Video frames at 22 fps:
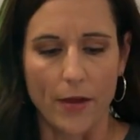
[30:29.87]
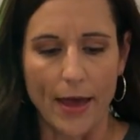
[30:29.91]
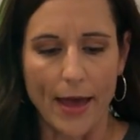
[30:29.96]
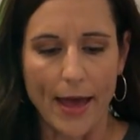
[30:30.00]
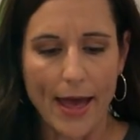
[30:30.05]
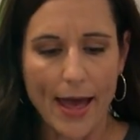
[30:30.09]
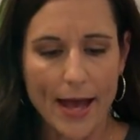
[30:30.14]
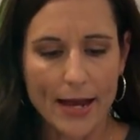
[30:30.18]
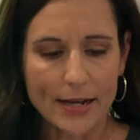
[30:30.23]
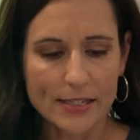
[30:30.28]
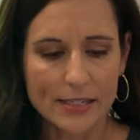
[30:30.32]

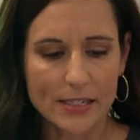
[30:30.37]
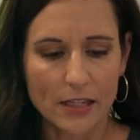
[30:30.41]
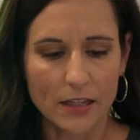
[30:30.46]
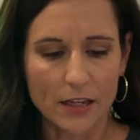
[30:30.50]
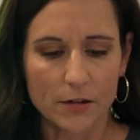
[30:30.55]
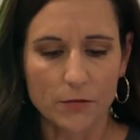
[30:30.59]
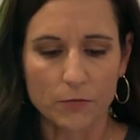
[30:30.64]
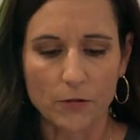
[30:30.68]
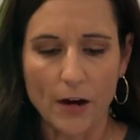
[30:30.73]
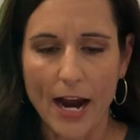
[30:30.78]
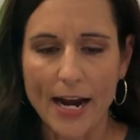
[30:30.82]

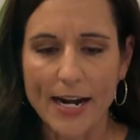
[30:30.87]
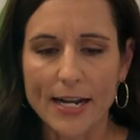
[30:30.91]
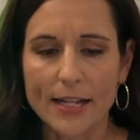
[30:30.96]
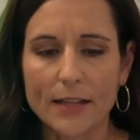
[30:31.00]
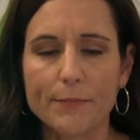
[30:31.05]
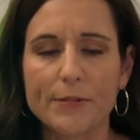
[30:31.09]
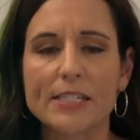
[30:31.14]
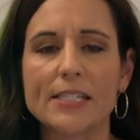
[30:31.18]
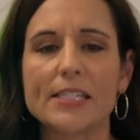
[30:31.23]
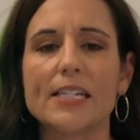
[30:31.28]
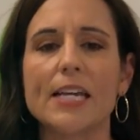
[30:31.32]
Excellent writing. Let
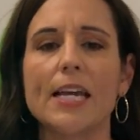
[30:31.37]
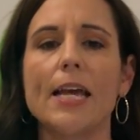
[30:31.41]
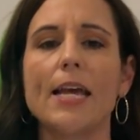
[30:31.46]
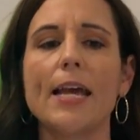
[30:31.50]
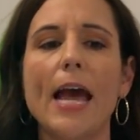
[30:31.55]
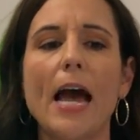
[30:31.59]
me see.